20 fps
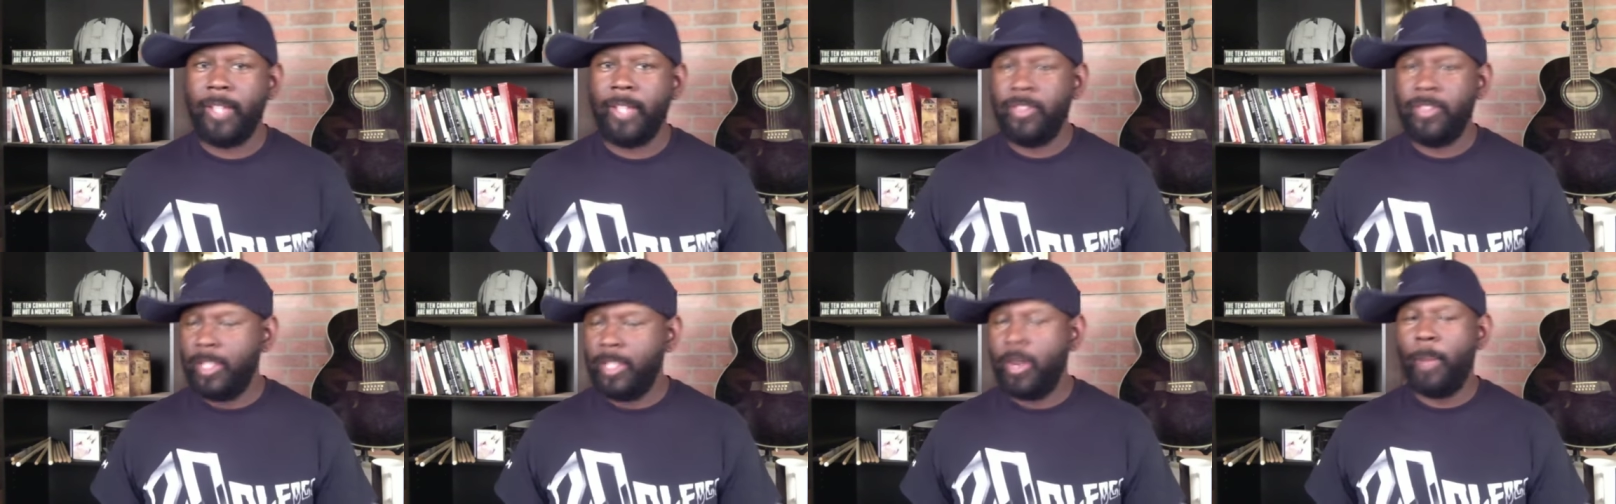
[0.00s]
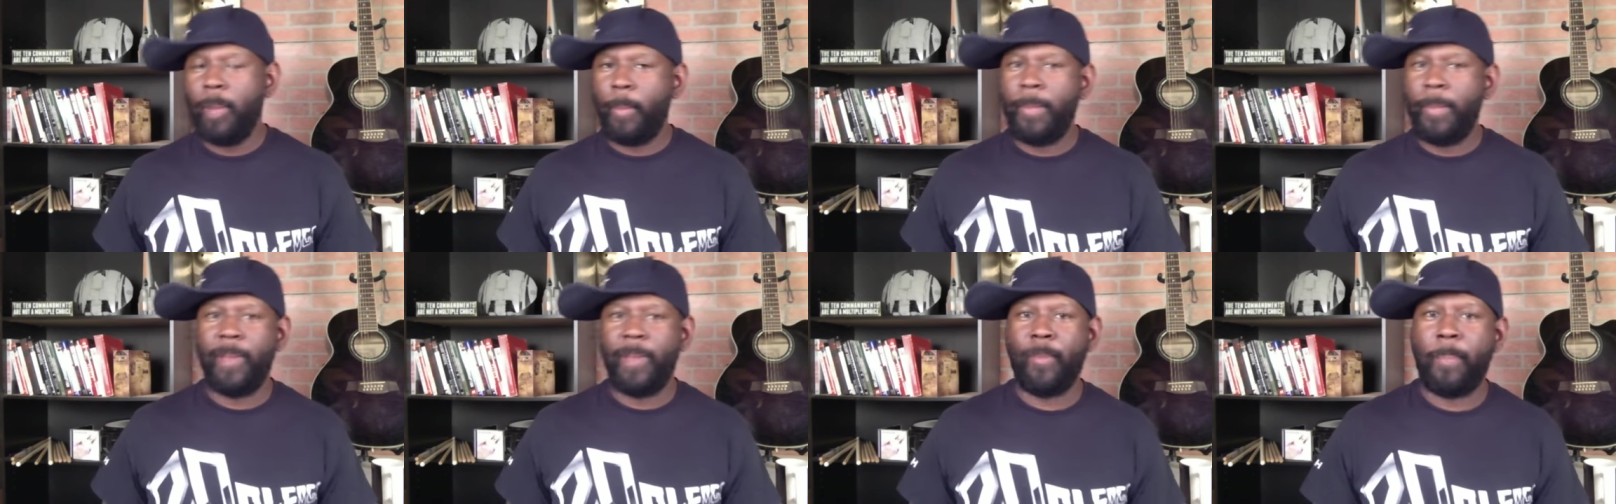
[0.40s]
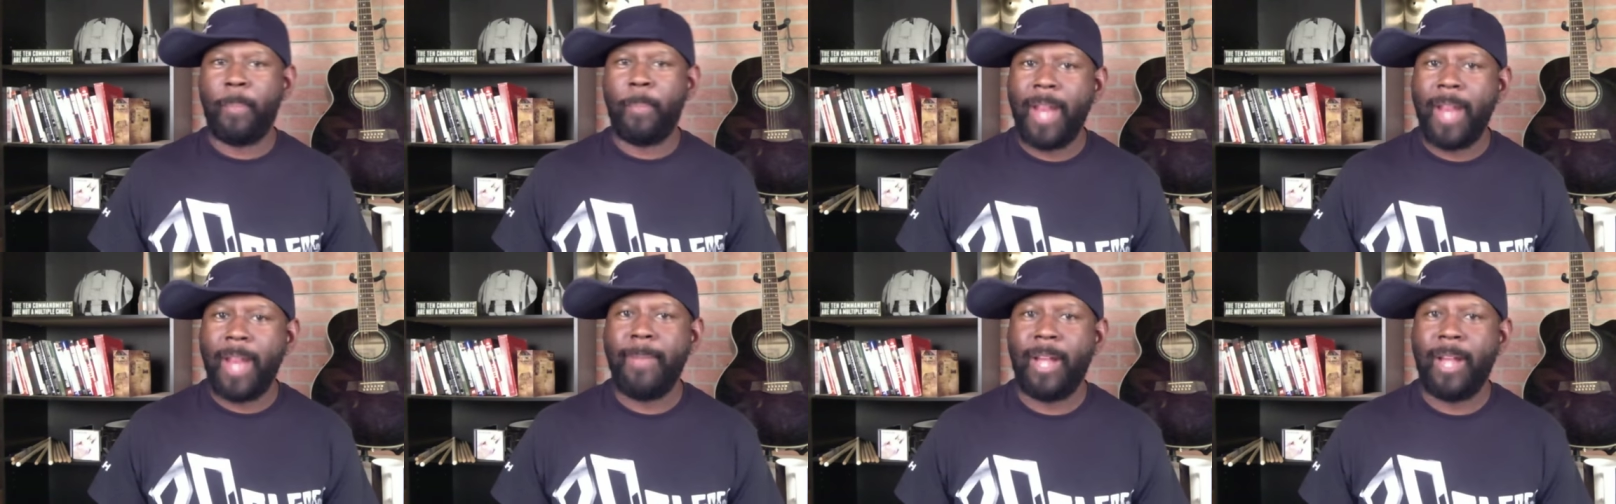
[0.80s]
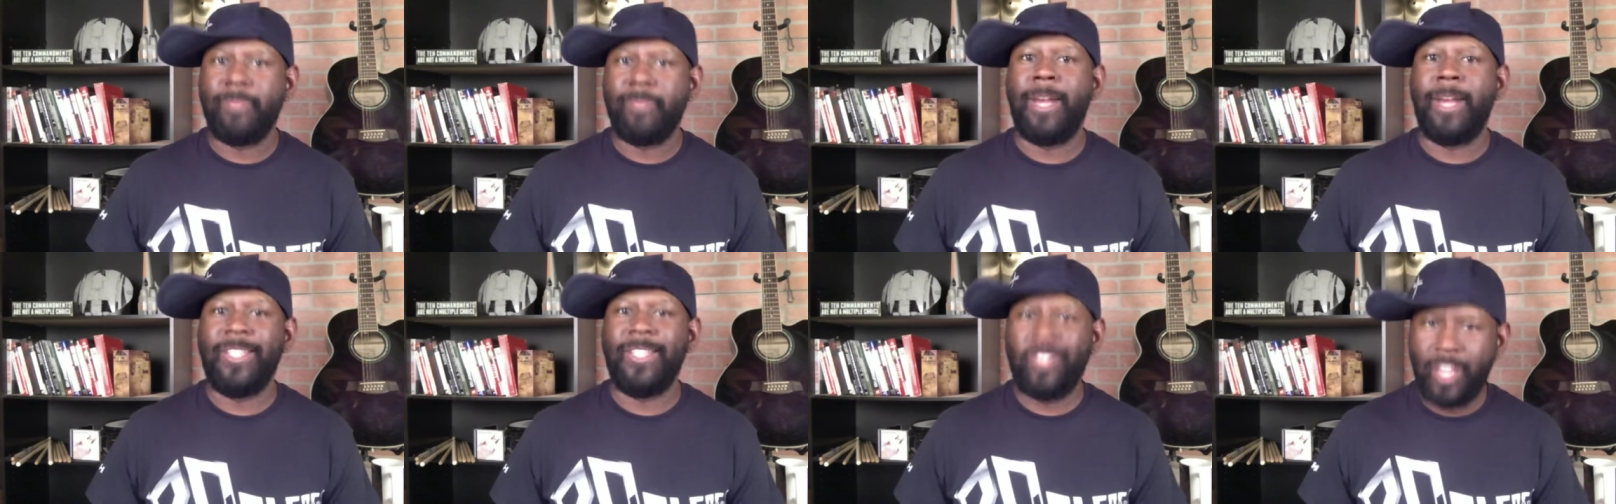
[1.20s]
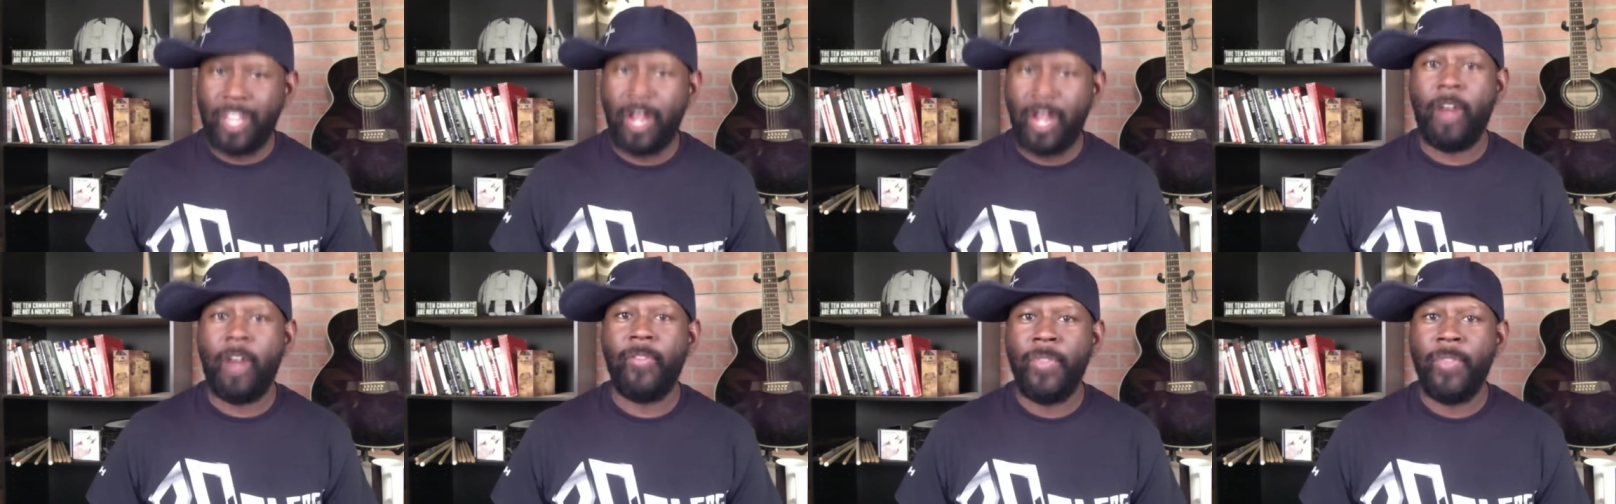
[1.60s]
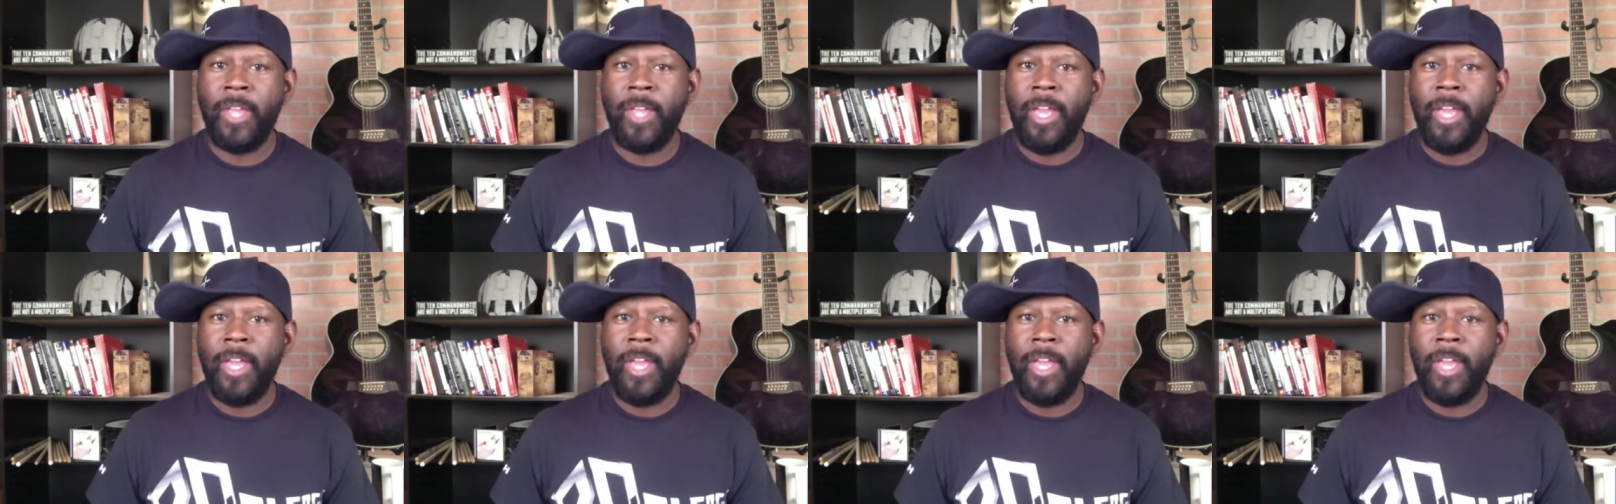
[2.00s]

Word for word: You know, I'm a bit of a potty mouth myself.